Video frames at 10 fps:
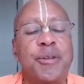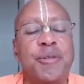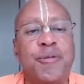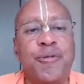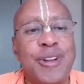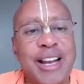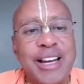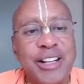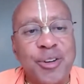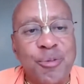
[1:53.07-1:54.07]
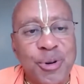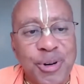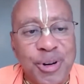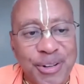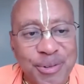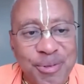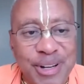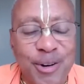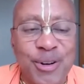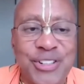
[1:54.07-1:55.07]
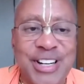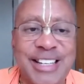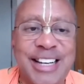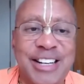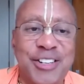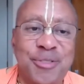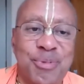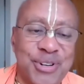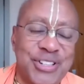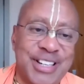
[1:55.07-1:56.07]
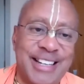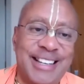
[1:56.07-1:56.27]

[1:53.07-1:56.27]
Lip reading: flooding the world with Lord Chaitanya's mercy,